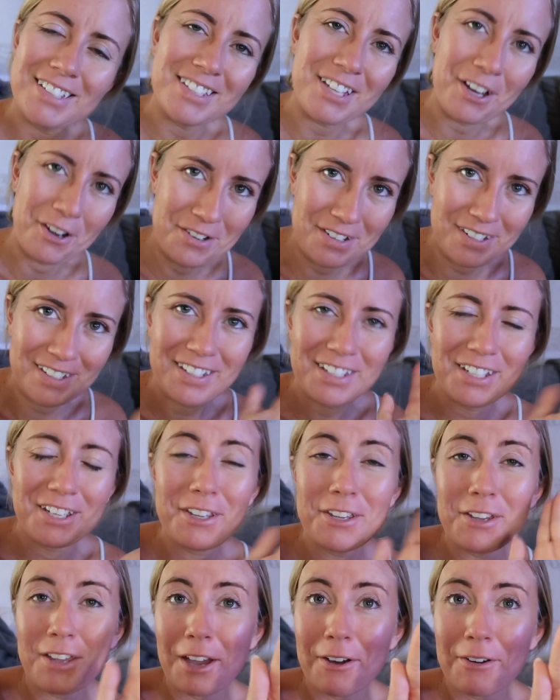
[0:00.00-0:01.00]
so
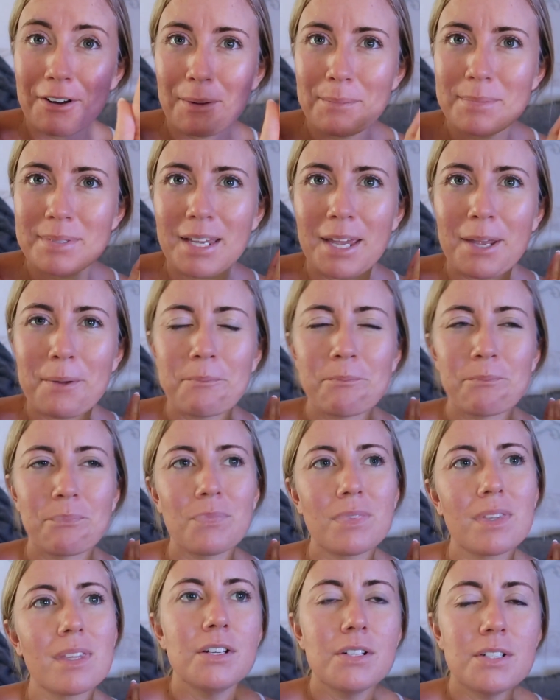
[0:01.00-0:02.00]
you get what I'm saying
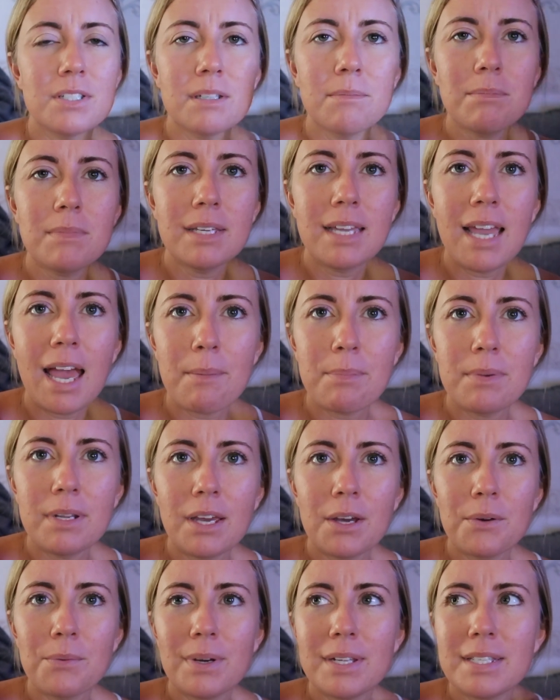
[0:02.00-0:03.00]
there's something
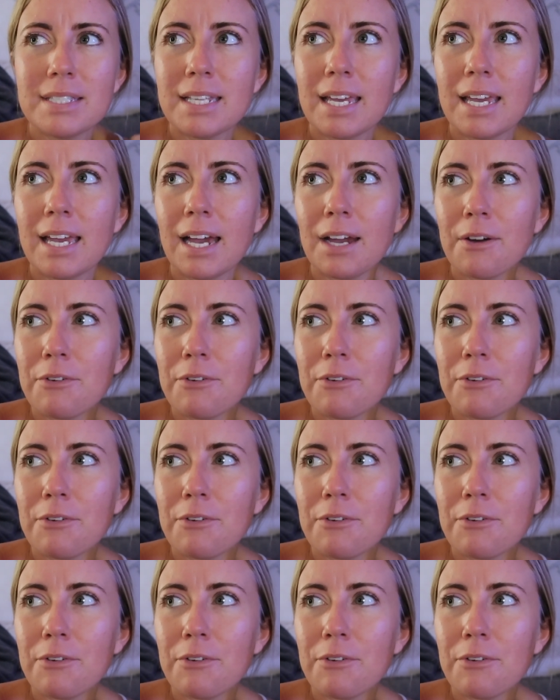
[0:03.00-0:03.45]
happening on Wednesday,